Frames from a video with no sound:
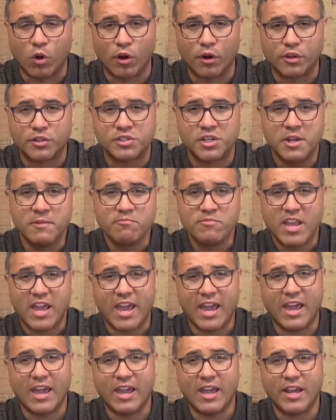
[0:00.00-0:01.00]
works.
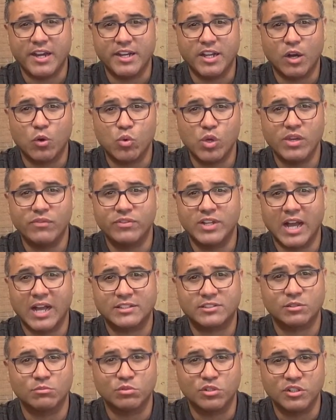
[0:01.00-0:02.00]
And we've
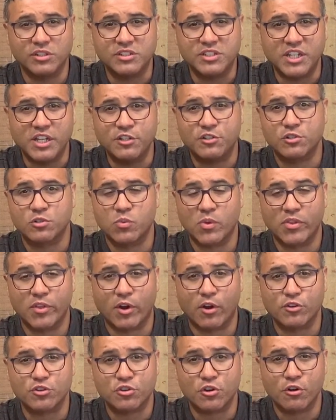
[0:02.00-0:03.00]
got some good teachers
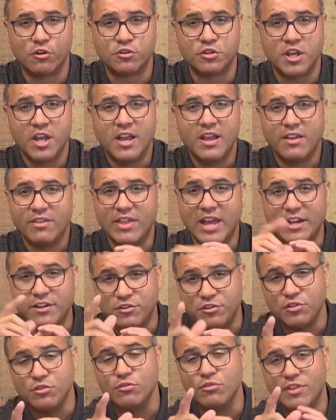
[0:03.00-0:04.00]
within our church
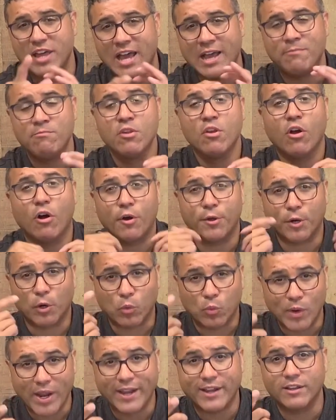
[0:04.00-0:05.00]
that do that on a
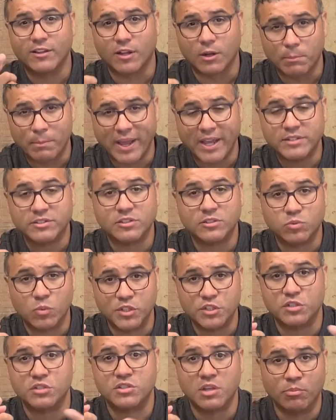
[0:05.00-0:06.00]
regular basis,
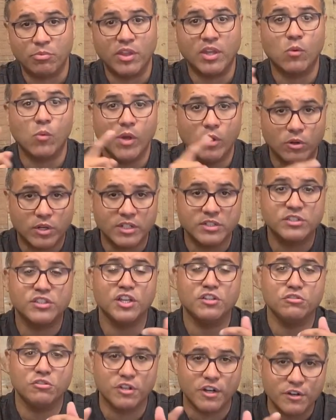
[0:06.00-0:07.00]
which is something we'll
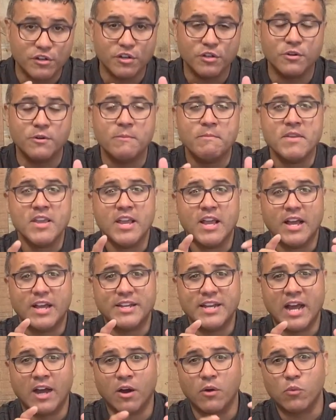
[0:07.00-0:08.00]
continue to do.
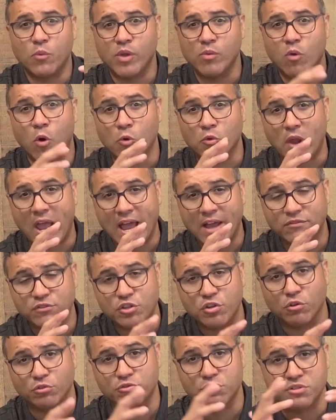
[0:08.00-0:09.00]
Now, we won't have
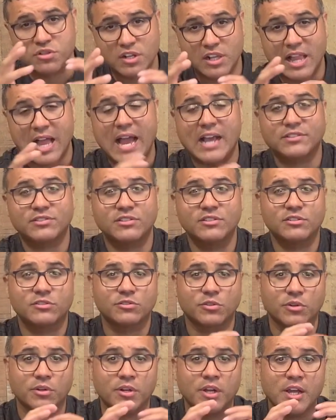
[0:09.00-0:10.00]
children's
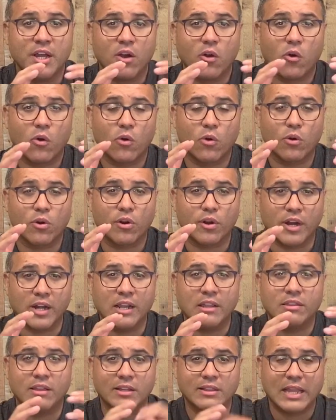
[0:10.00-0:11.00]
classes or
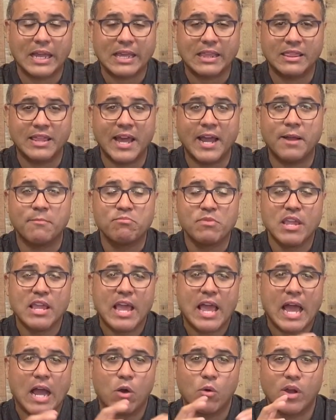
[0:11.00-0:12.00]
anything like that.
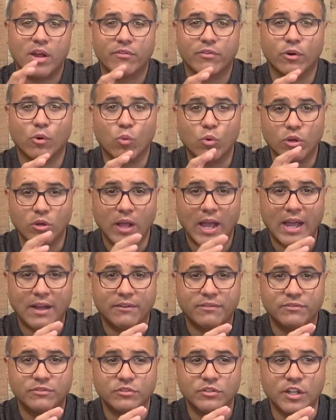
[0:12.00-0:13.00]
However, we'll
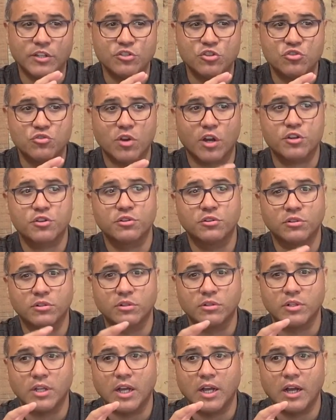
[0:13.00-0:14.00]
have
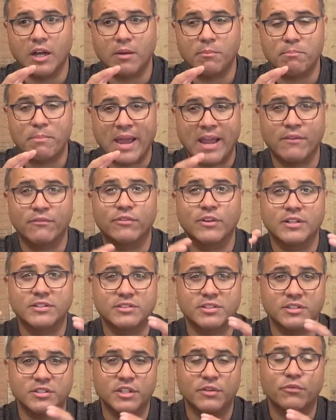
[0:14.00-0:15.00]
instructional
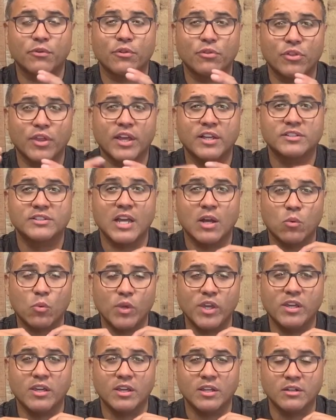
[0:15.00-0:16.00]
pamphlets and different things that
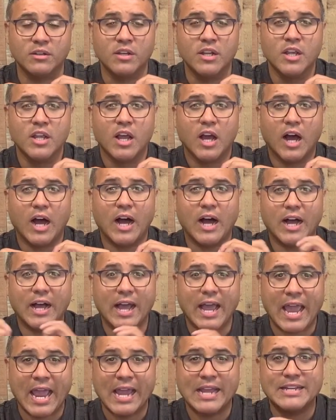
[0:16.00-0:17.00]
we can
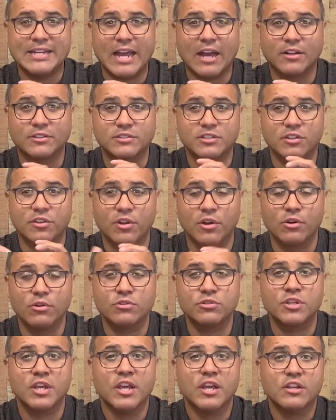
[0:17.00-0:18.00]
hand out to
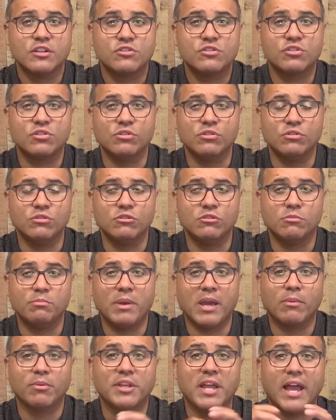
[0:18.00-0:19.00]
those to
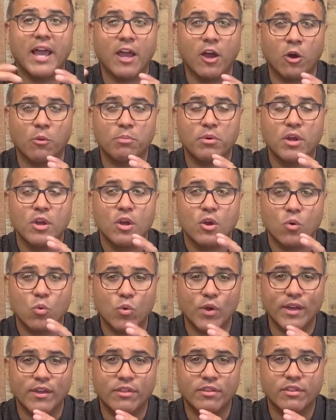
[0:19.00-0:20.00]
be able to help
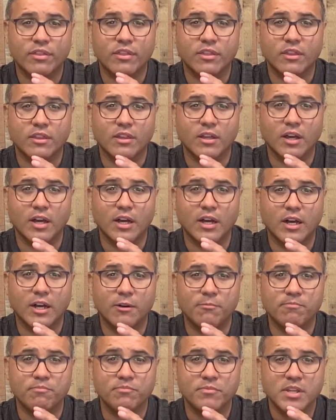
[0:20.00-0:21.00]
with
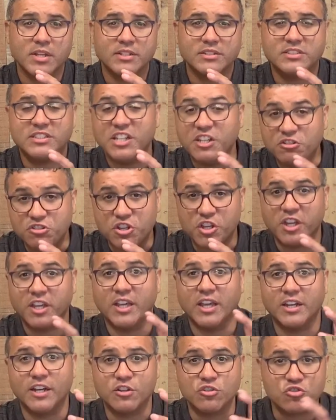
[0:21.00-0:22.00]

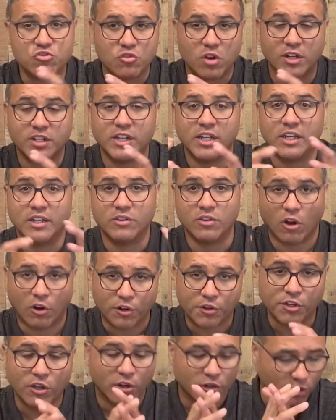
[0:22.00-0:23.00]
teaching and instructing
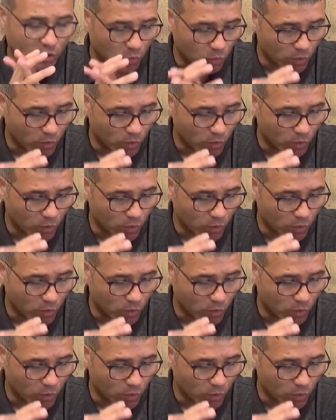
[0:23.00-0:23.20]
our younger